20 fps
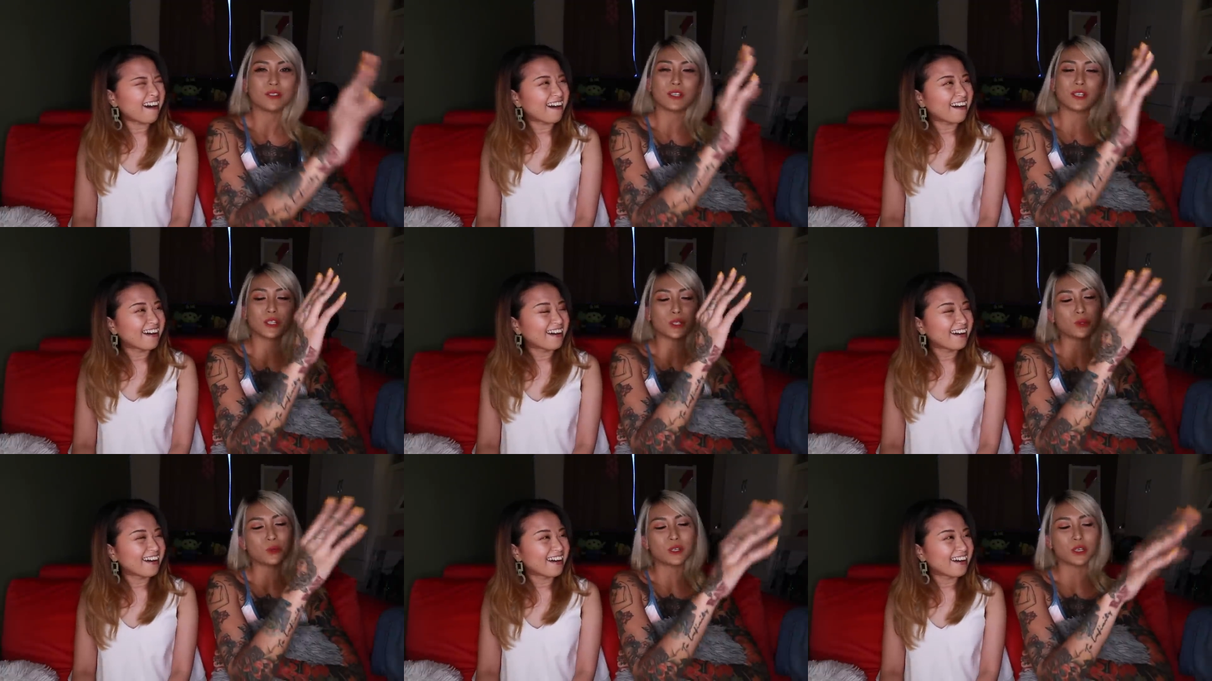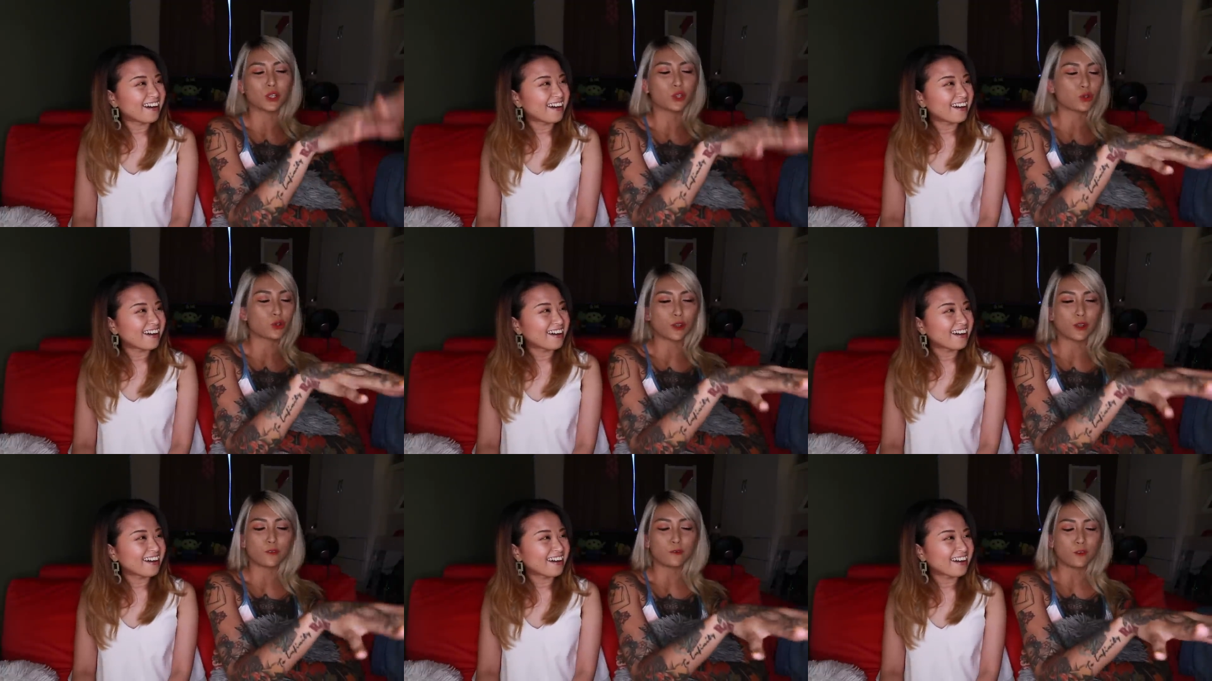Speaker 1: just took a
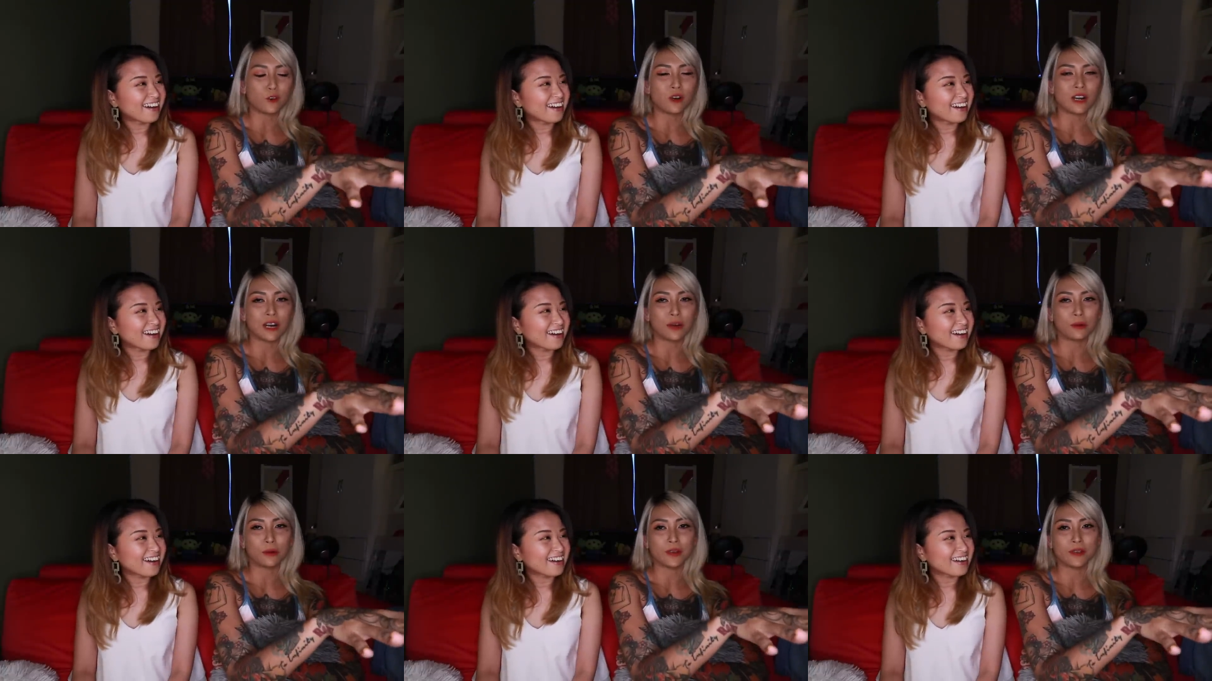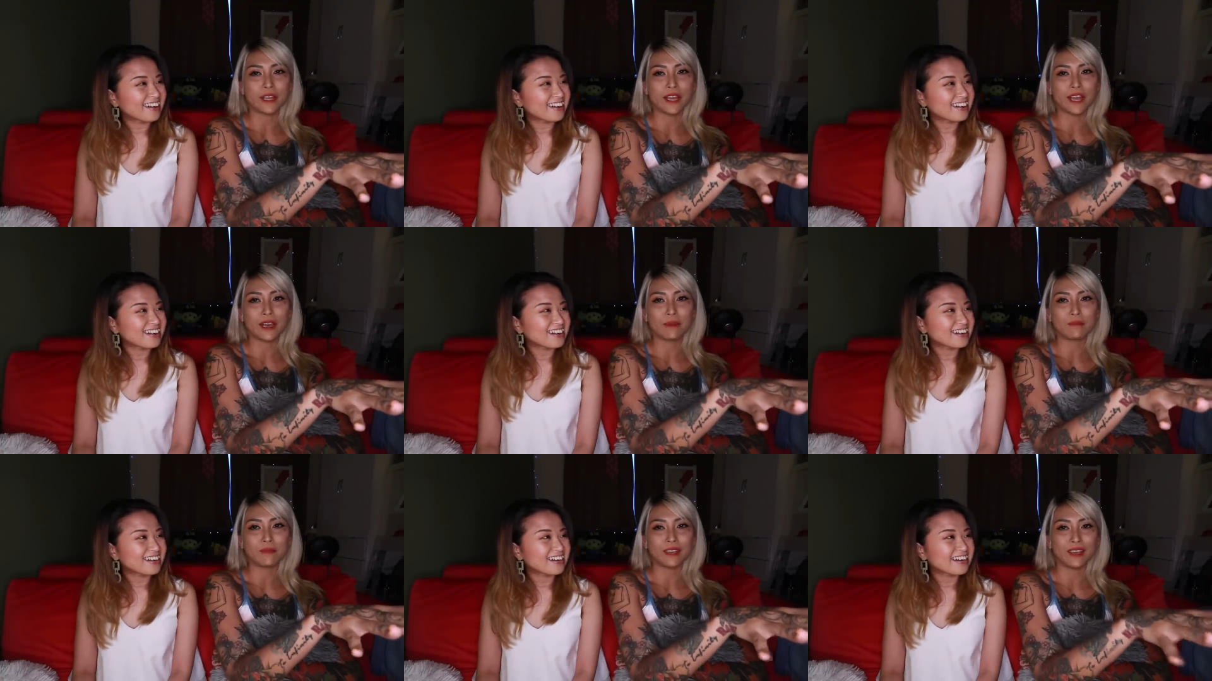3-4 hour
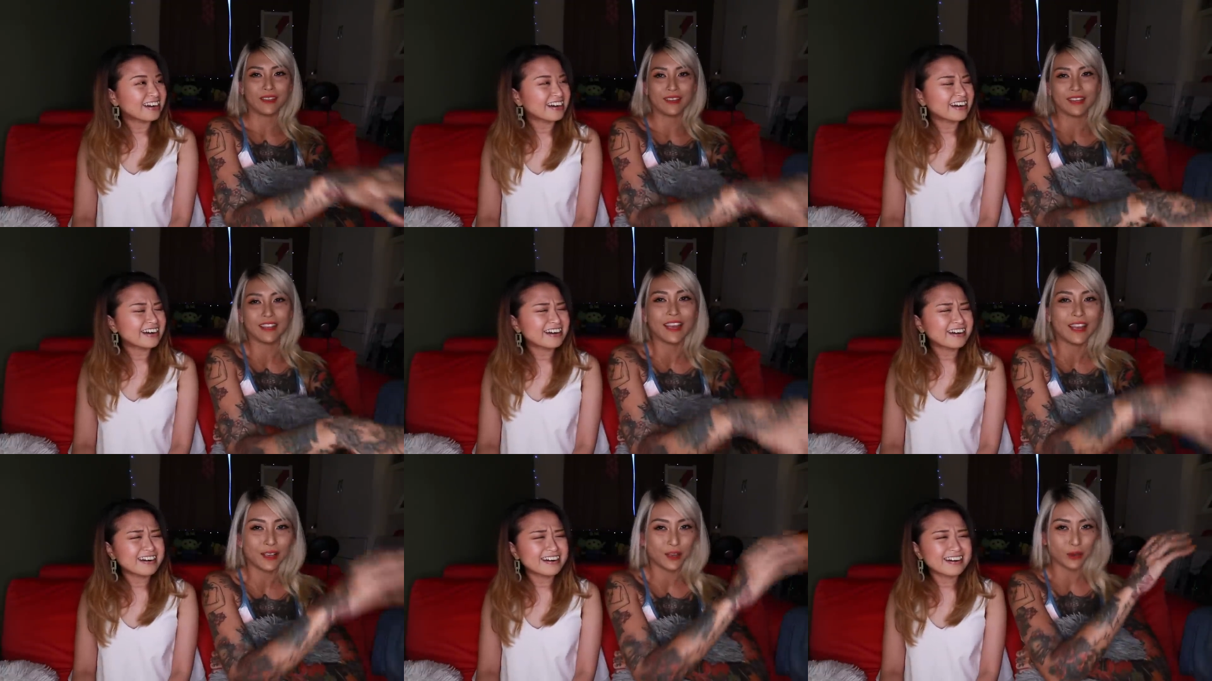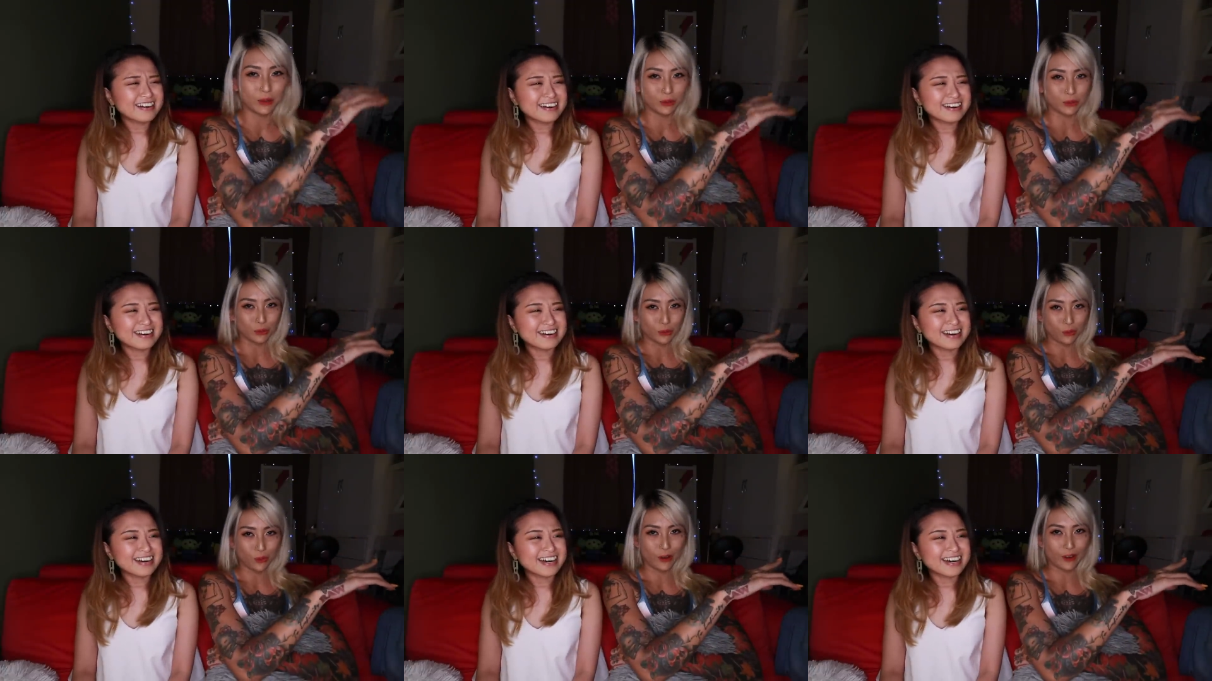nap and then I go to
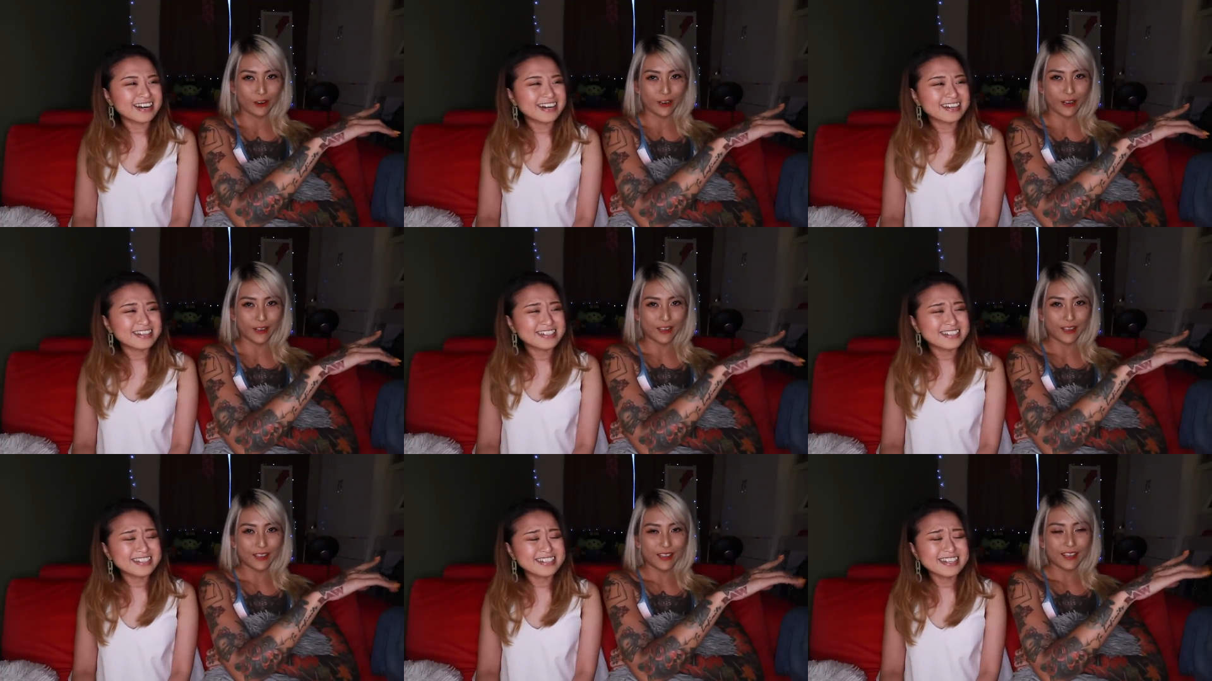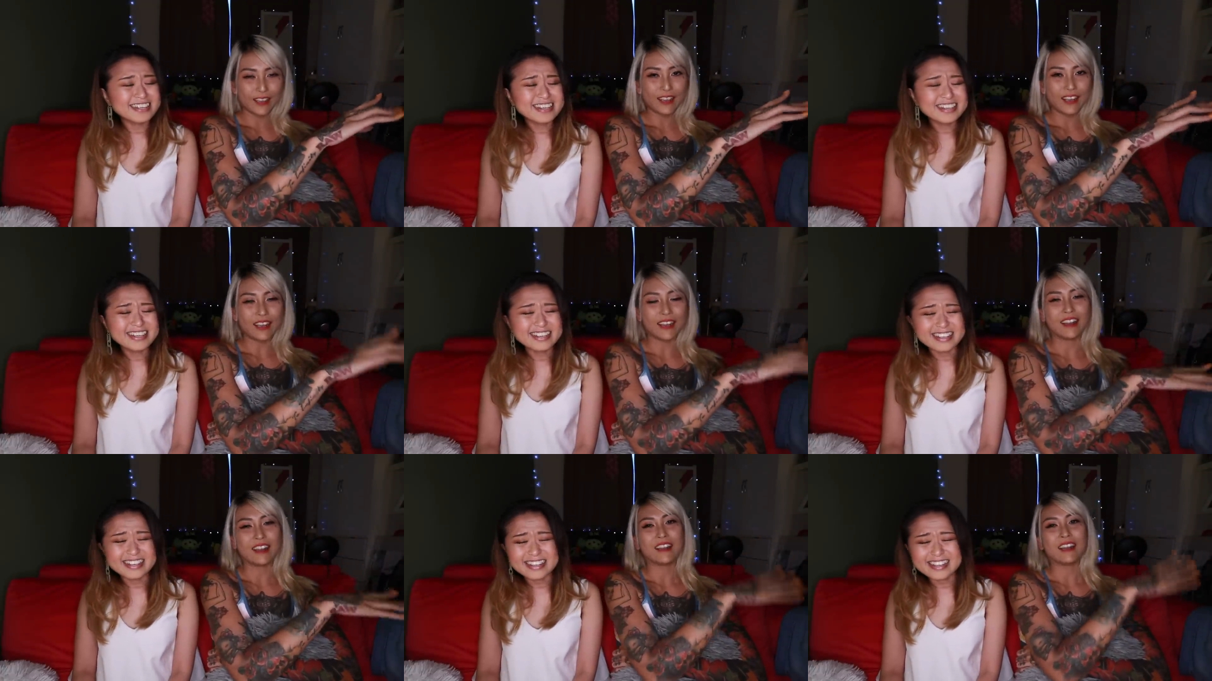ah, work Shit.
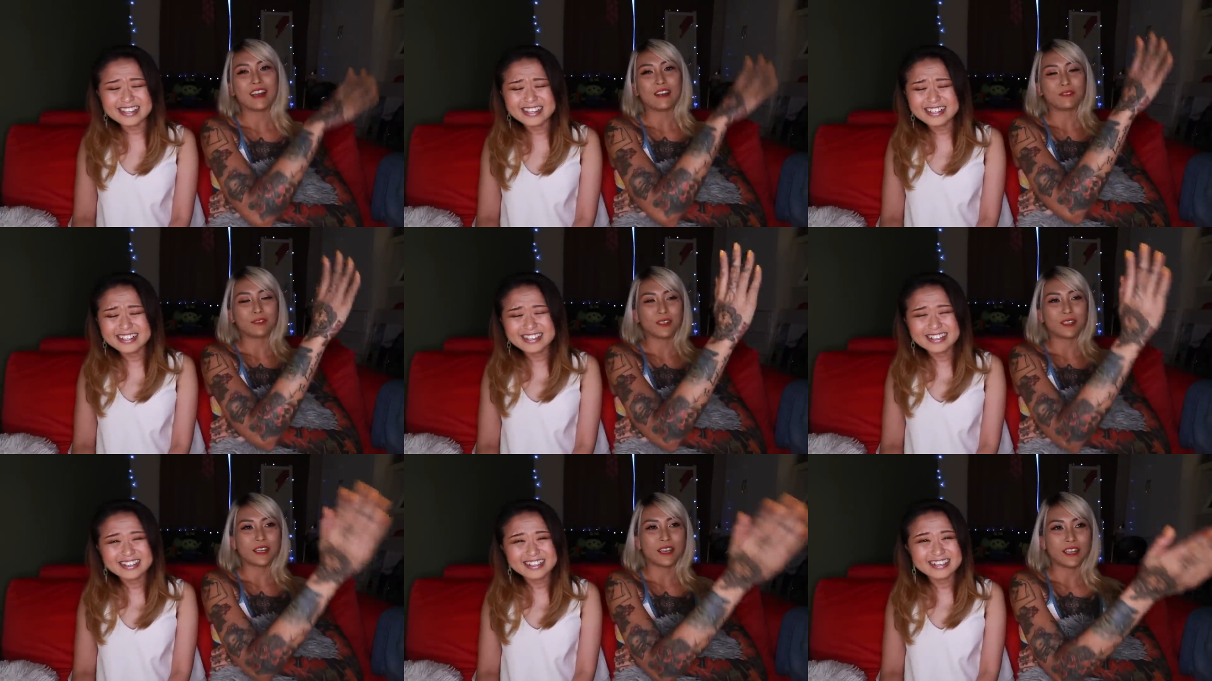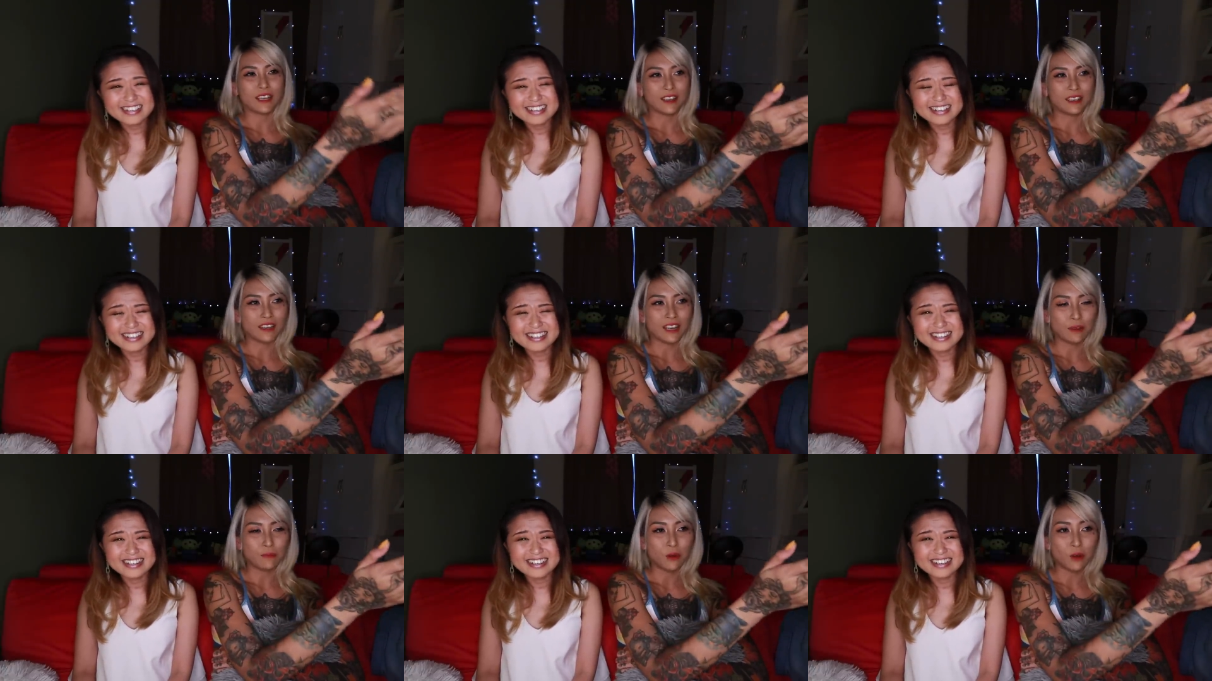and then after I
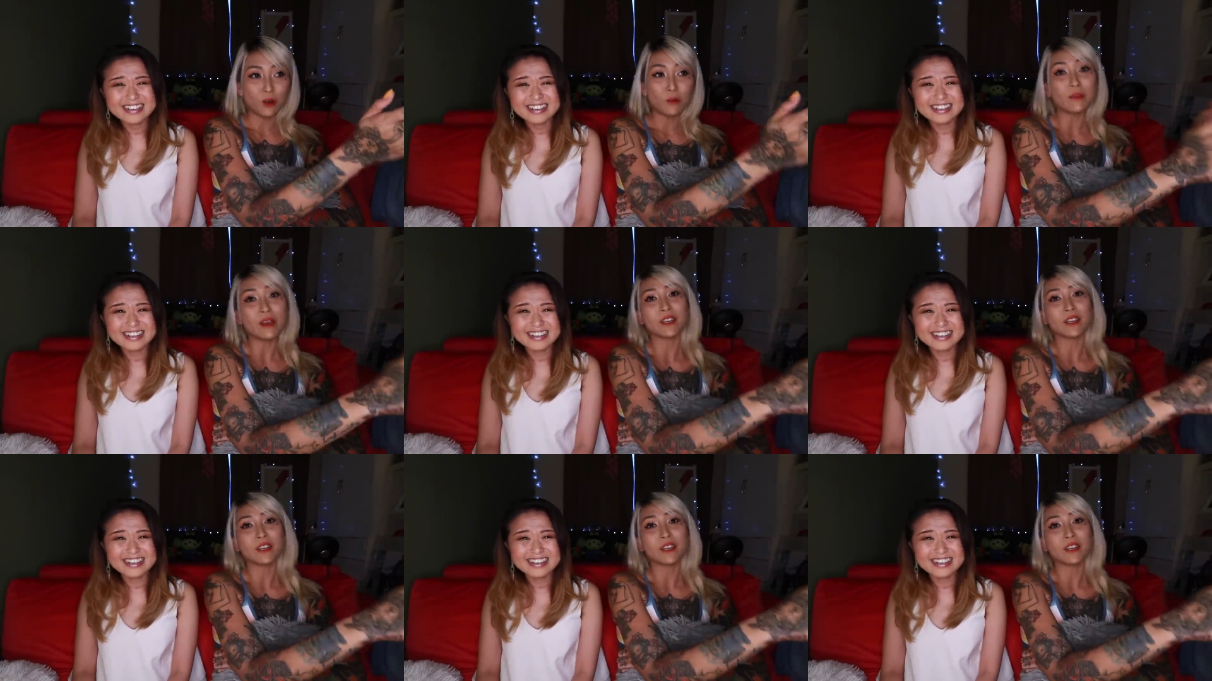come home